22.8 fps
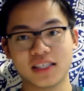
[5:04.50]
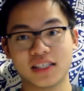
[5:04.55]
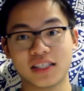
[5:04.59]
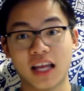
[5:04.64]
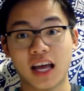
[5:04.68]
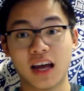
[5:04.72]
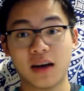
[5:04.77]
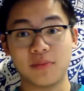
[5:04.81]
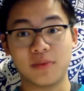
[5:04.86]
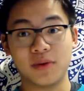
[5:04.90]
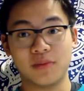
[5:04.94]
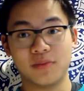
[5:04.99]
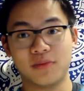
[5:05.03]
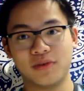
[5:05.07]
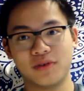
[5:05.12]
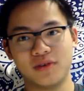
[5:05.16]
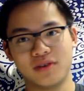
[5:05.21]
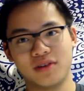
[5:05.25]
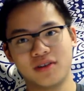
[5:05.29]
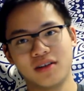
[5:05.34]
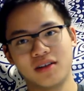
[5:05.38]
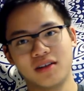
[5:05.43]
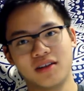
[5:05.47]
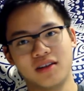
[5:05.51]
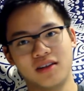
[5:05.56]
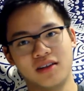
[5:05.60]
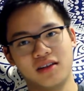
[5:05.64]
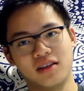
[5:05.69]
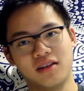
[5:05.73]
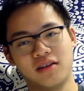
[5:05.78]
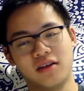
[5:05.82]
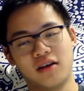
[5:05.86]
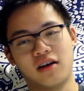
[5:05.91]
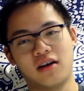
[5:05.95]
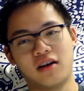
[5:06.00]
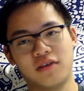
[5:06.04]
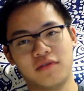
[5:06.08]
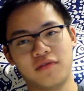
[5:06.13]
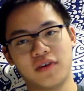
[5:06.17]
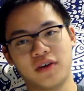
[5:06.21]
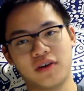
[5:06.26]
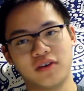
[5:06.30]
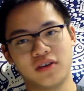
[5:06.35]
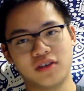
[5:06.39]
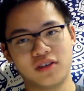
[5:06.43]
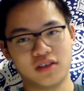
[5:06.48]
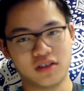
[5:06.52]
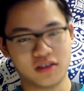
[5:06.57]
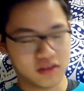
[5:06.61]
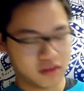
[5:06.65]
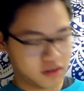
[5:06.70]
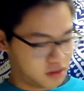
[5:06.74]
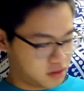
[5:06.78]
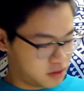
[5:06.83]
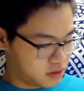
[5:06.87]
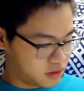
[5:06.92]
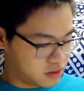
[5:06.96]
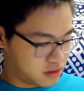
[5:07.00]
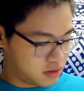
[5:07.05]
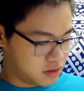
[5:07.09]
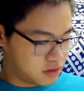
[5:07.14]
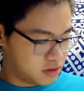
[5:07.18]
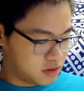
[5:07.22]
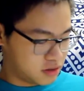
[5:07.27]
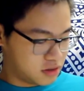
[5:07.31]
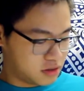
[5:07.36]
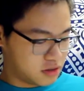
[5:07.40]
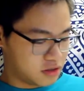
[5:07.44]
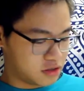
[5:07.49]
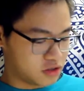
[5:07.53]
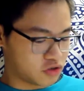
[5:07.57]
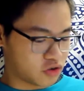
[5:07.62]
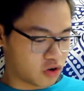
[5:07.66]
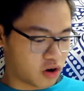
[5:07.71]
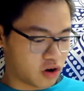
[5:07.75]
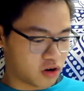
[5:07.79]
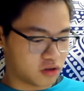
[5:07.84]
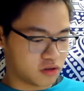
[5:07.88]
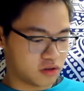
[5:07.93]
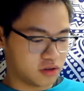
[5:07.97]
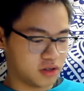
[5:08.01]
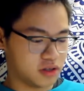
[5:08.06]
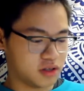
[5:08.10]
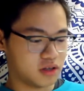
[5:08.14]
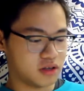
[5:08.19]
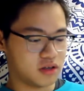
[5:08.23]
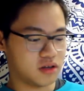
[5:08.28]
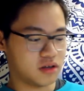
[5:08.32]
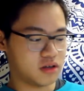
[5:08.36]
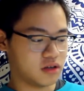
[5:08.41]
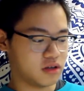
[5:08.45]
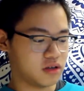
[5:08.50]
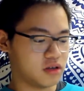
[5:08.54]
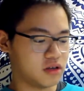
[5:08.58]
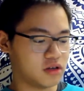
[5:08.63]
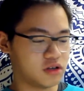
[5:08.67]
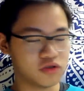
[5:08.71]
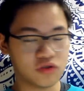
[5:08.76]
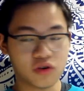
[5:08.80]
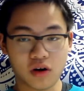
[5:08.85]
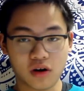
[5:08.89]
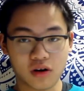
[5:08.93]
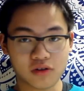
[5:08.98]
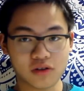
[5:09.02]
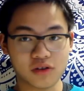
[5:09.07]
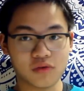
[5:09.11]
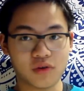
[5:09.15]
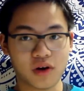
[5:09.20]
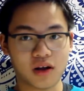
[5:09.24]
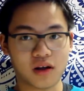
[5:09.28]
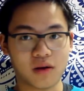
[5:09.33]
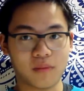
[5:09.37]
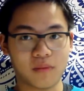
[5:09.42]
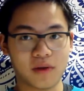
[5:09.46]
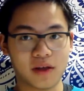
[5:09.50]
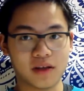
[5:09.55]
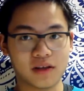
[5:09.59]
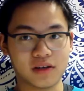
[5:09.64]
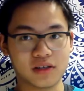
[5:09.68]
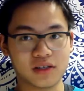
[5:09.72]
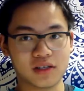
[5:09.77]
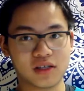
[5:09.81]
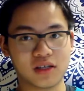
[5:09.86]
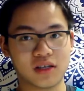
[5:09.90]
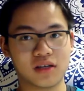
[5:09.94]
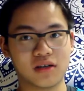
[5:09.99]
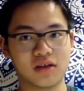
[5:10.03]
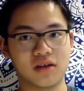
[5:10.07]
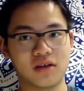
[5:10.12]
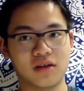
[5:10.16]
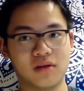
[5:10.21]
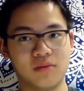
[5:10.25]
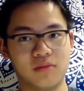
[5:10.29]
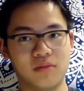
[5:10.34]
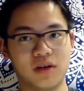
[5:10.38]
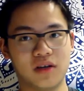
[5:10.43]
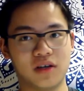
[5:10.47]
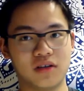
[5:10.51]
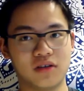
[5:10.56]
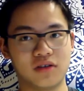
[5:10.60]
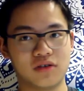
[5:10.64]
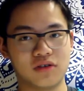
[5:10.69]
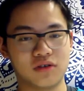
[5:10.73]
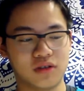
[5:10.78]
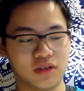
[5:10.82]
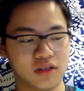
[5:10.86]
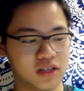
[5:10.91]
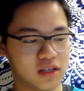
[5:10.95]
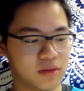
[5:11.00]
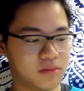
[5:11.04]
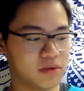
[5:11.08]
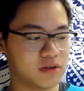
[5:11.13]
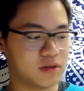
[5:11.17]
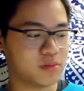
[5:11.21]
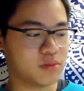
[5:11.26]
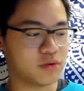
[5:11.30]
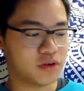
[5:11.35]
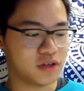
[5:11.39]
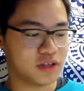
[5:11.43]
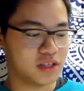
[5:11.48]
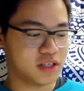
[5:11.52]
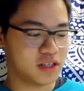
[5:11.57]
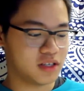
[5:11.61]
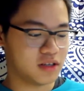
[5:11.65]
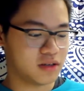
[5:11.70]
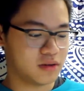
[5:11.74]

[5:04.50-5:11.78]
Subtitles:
stab people very strongly. Strongly recommend making sure the tip is pointy.